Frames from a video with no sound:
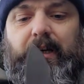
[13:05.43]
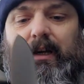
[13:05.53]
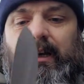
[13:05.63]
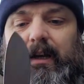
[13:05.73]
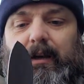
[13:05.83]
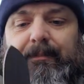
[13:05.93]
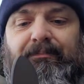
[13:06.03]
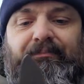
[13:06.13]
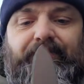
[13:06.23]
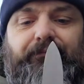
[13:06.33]
But
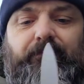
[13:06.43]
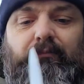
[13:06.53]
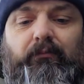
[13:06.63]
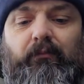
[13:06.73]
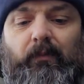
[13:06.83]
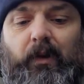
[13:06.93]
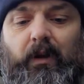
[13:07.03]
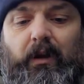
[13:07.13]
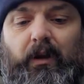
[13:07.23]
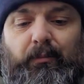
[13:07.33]

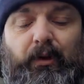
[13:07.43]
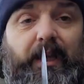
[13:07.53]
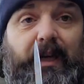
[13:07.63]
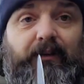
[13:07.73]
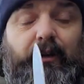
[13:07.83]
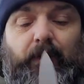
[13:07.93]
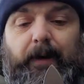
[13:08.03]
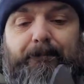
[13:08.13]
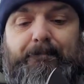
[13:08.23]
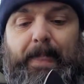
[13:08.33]
you can do
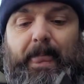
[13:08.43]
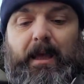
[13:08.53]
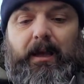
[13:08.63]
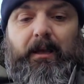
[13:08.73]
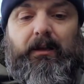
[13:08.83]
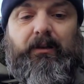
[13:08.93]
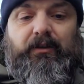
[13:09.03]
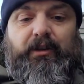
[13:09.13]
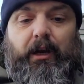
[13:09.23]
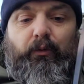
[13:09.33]
it.
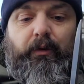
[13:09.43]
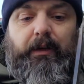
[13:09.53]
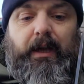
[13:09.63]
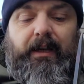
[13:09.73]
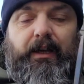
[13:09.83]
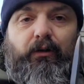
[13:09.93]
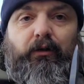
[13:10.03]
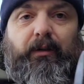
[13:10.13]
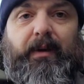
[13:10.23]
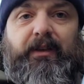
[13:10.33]
So yeah, it
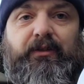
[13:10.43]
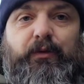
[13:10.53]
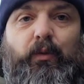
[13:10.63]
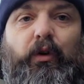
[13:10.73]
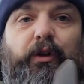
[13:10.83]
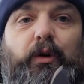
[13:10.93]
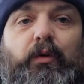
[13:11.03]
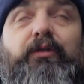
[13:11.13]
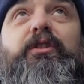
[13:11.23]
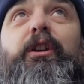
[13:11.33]
all depends what you
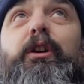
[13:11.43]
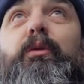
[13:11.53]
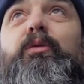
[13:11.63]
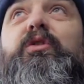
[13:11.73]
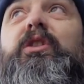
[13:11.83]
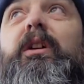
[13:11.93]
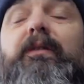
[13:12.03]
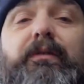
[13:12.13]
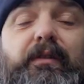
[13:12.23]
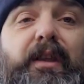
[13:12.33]
want to use
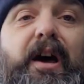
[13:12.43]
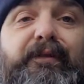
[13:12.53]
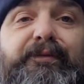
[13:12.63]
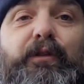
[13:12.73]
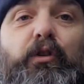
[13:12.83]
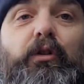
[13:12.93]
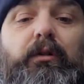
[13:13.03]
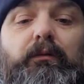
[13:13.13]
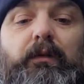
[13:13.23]
the knife for.